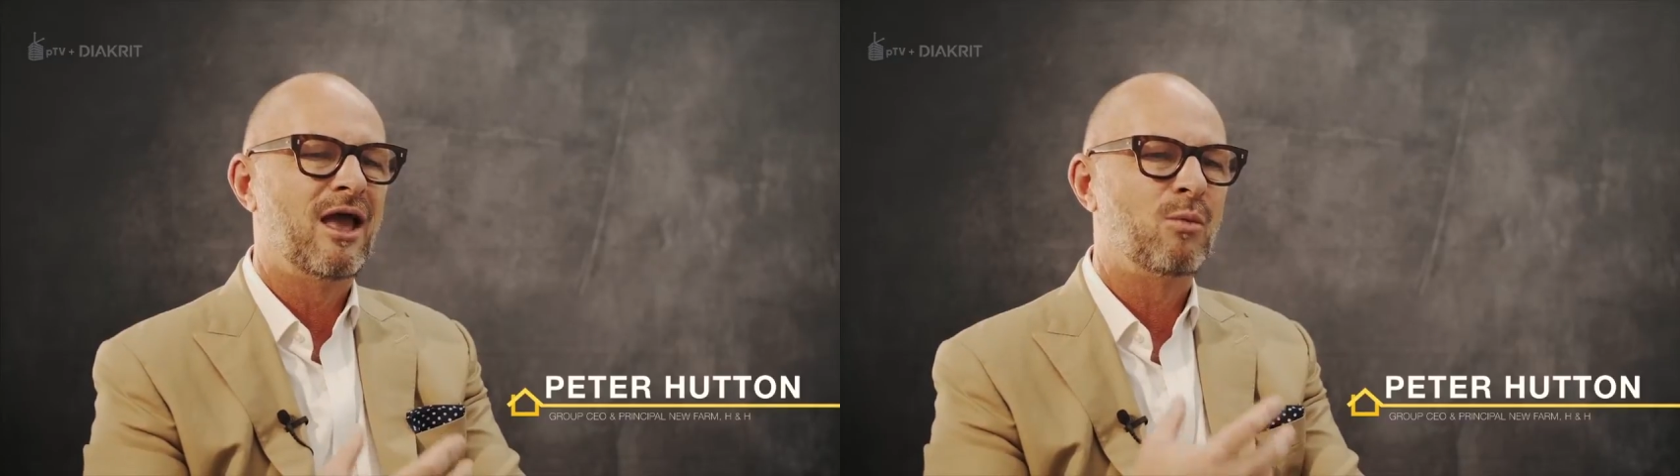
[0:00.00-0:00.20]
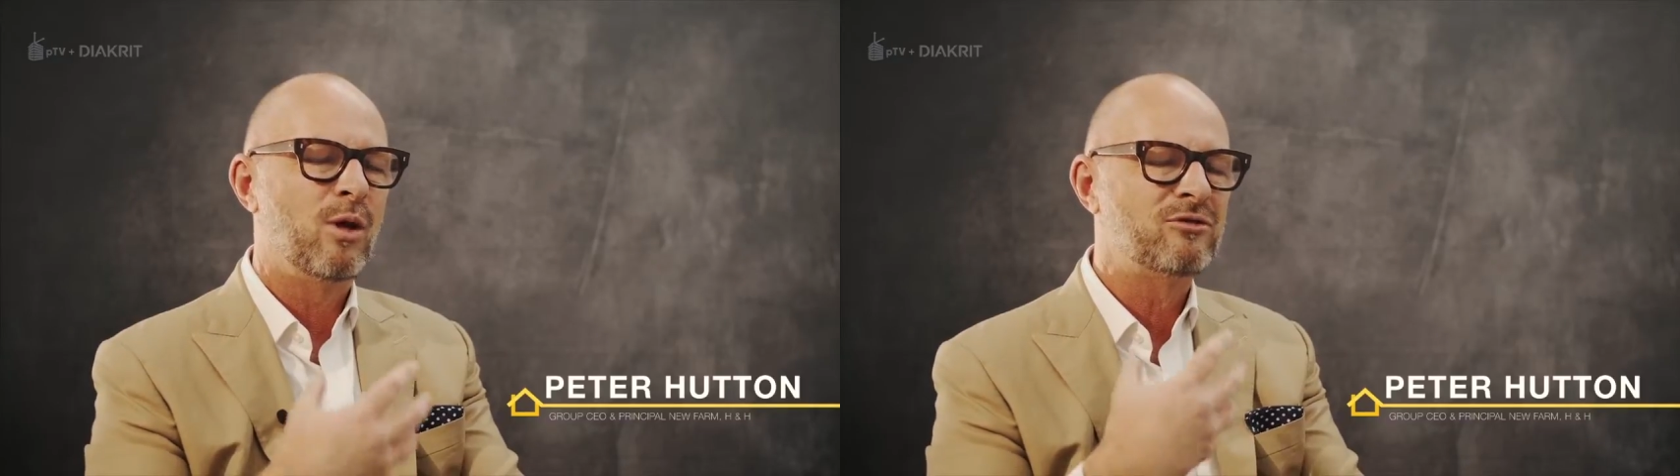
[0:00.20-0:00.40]

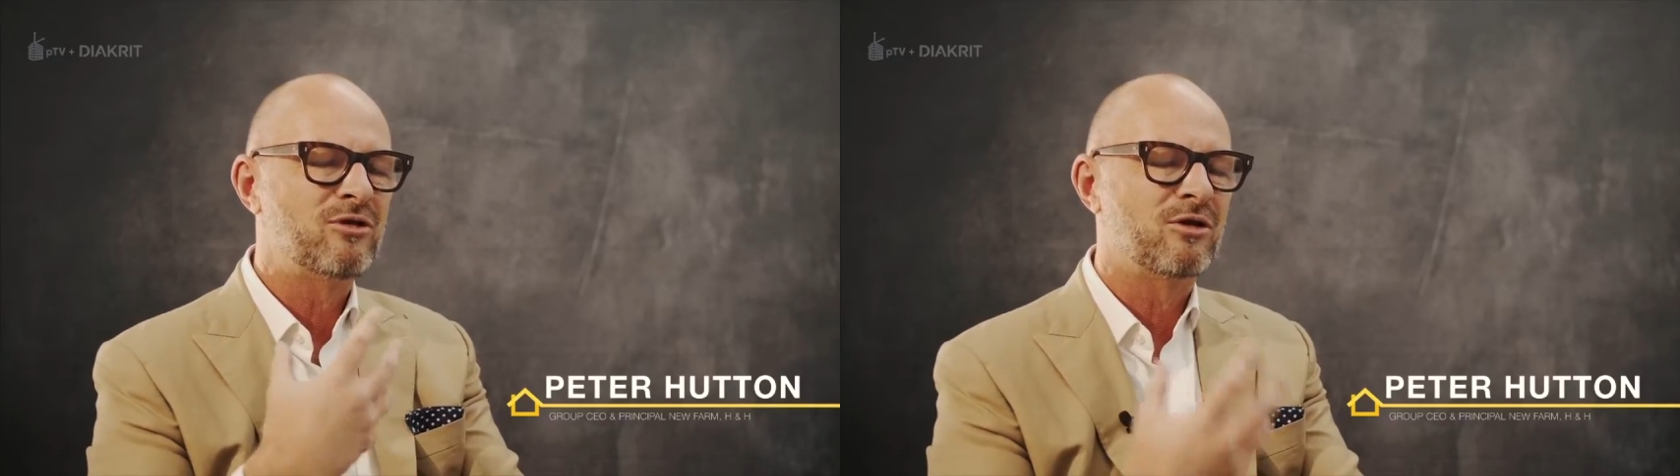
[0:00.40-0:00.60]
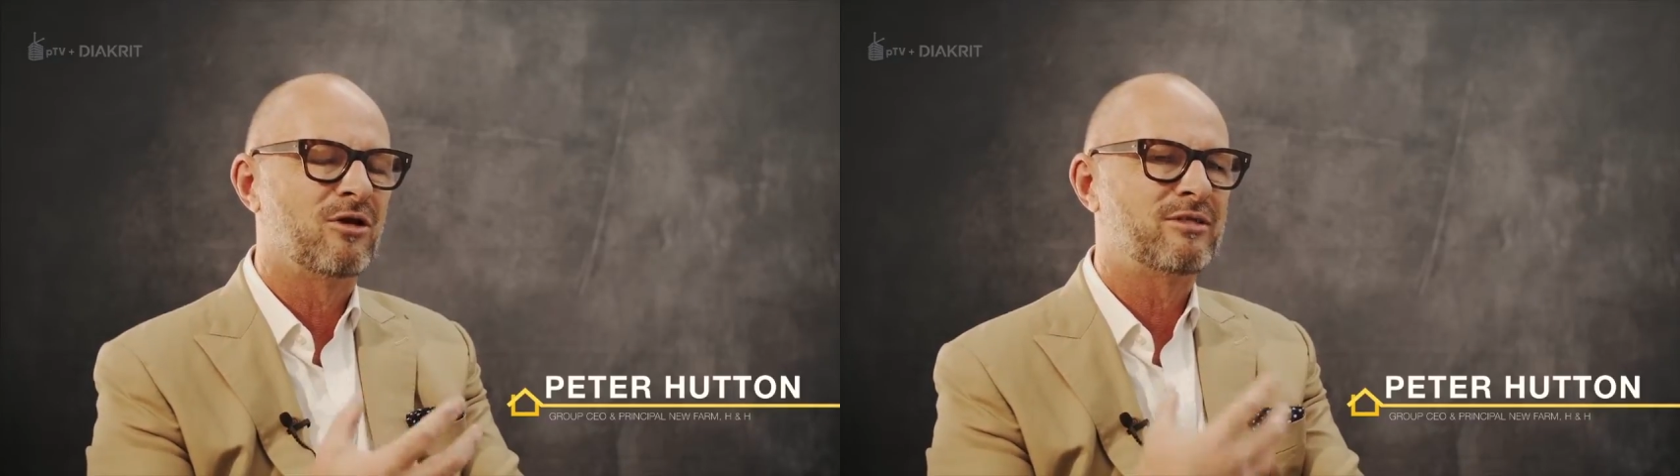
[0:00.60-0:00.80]
And
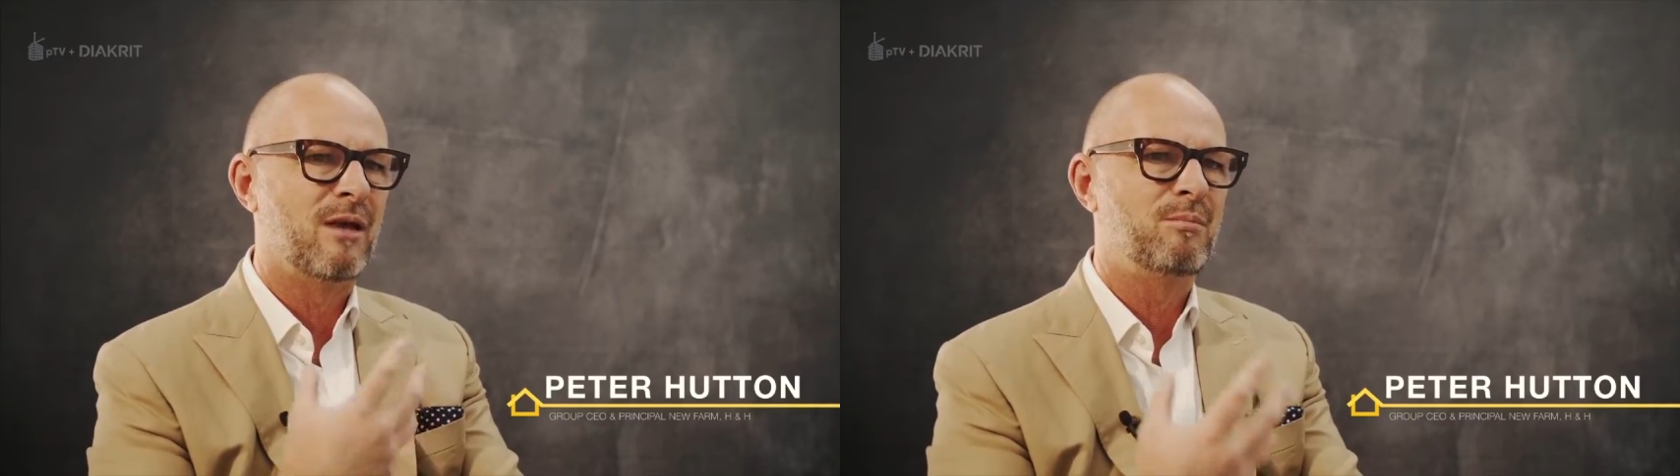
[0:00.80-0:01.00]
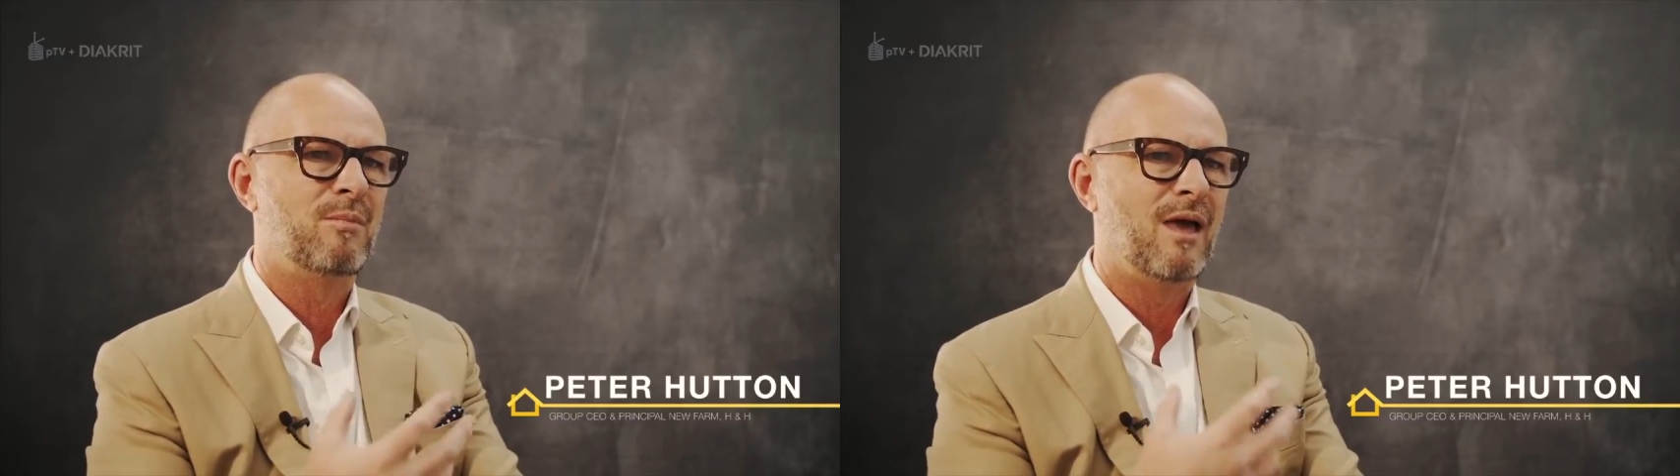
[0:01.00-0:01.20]
once I got
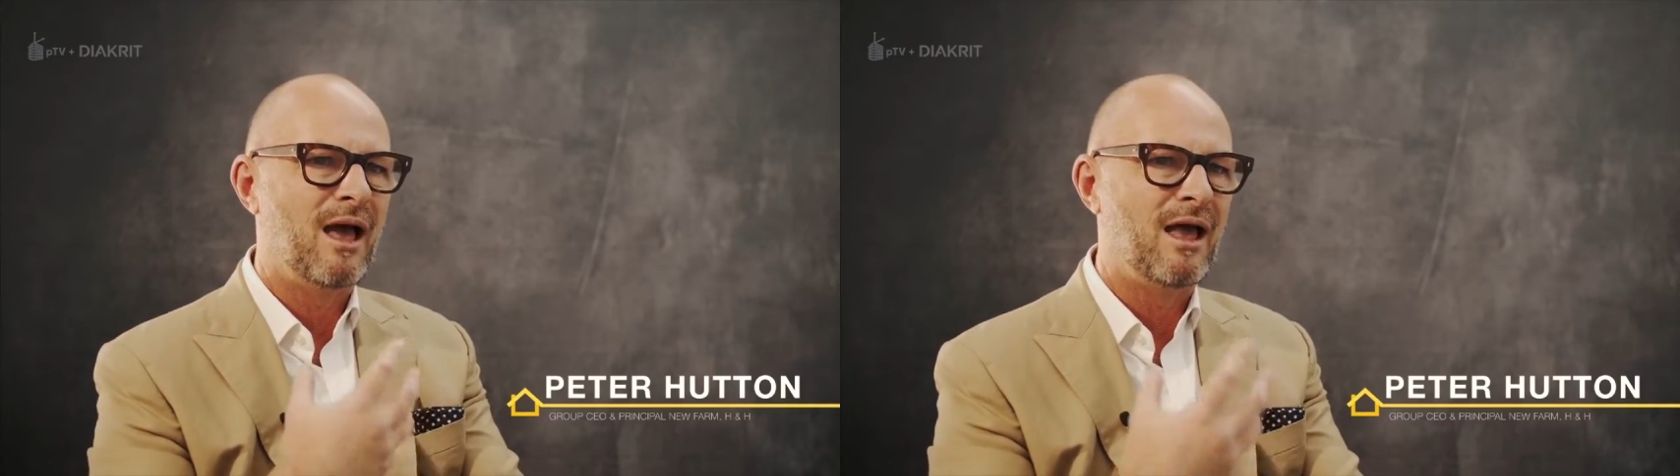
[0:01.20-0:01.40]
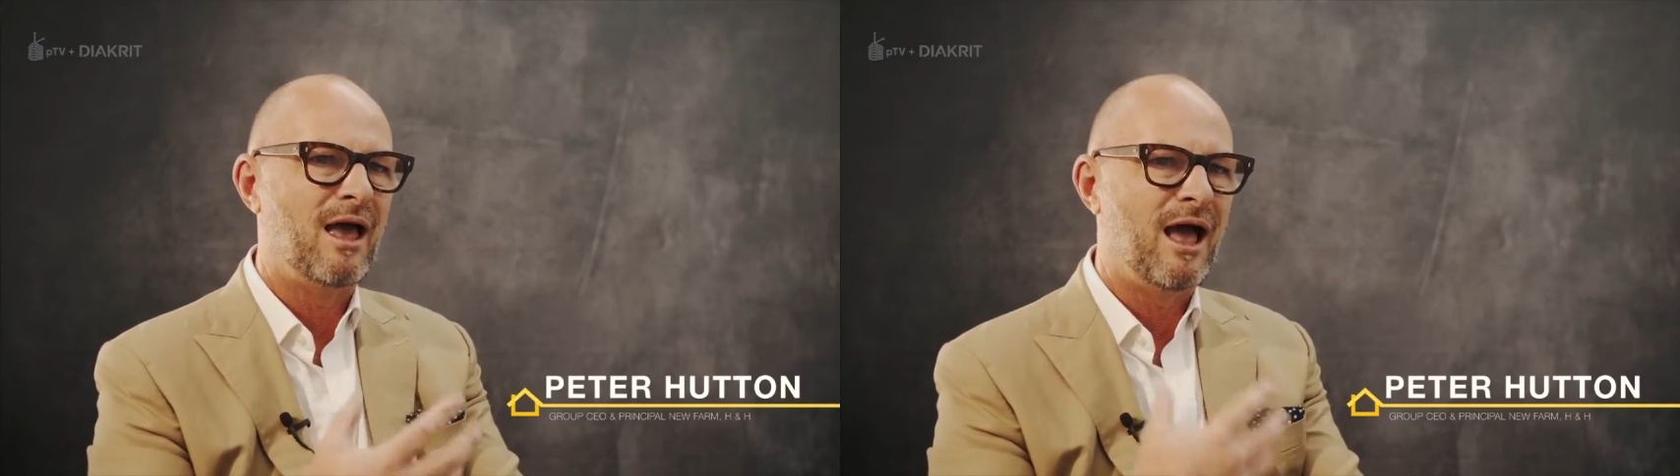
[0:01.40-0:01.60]
that
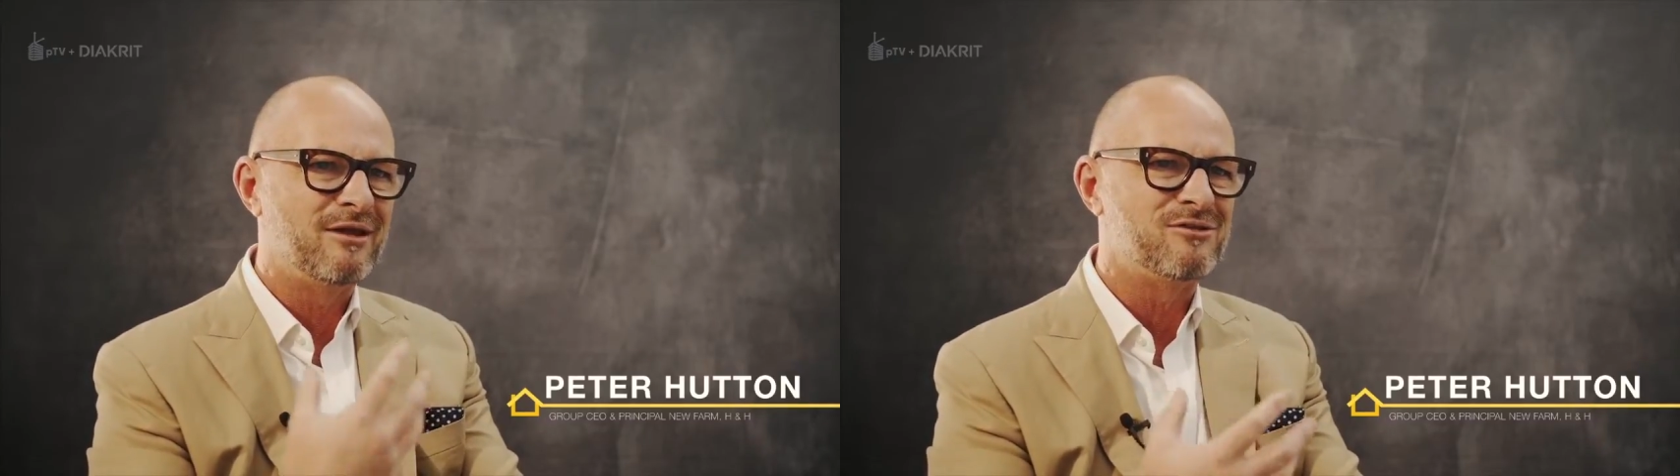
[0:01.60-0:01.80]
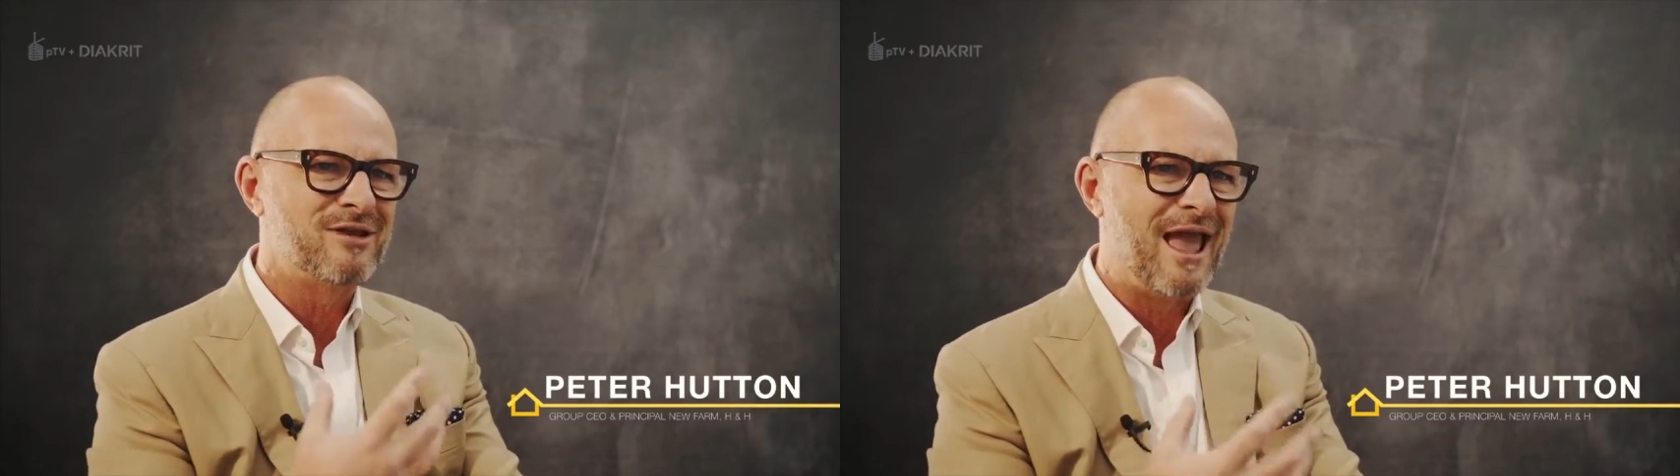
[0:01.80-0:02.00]

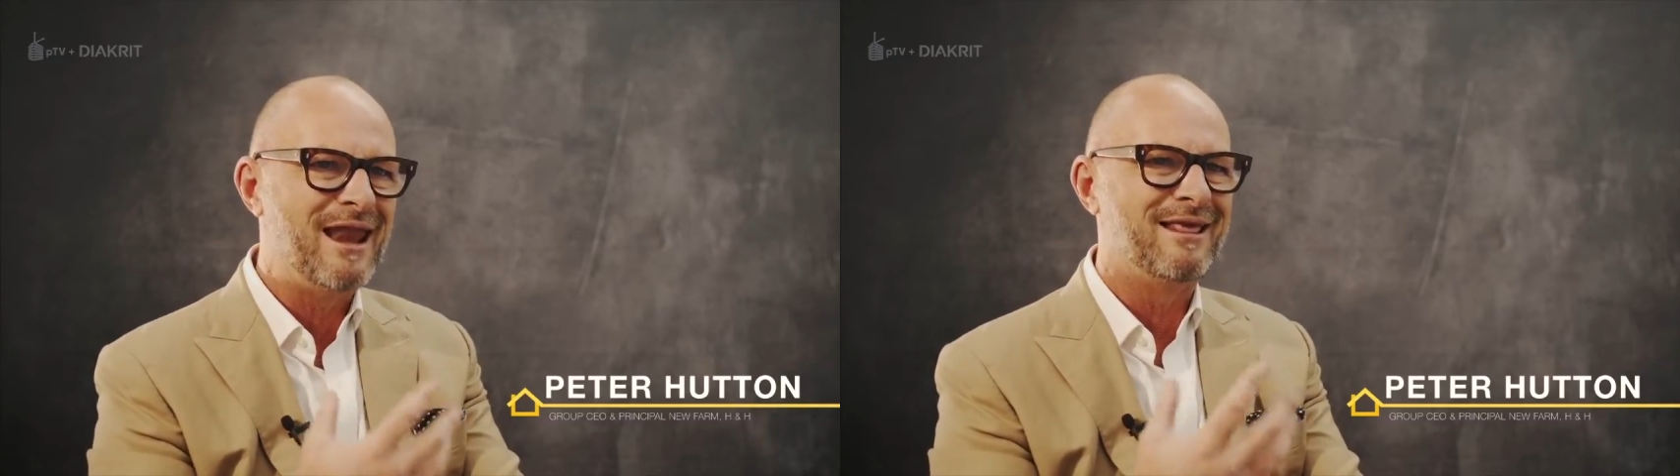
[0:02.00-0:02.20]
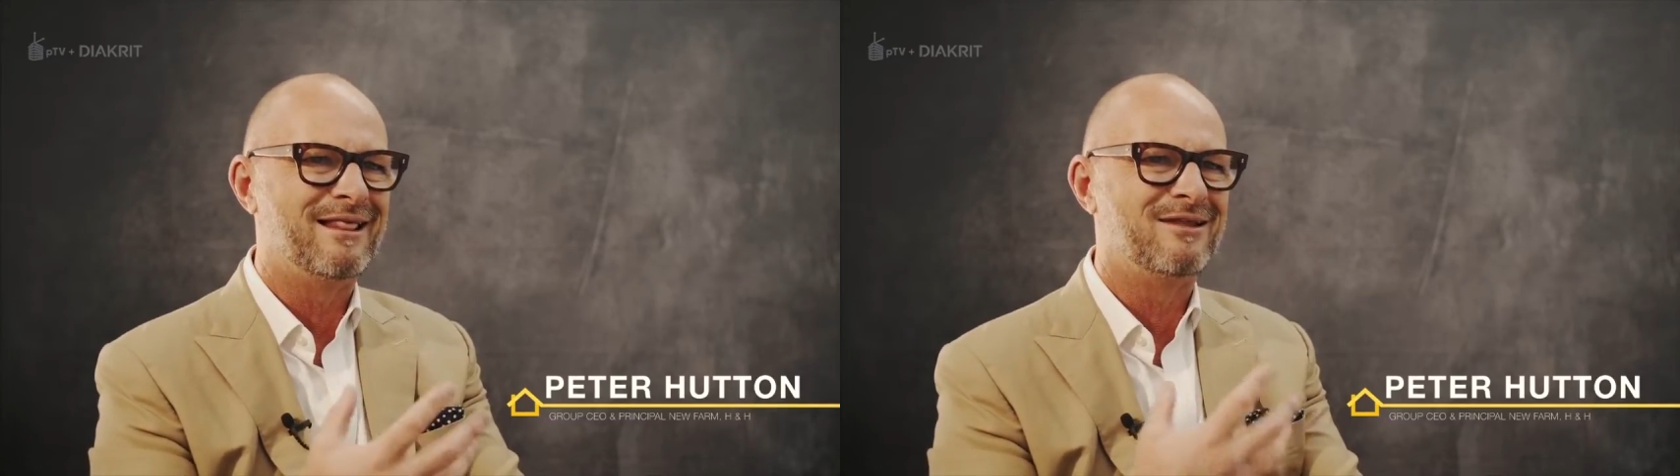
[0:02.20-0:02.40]
understanding,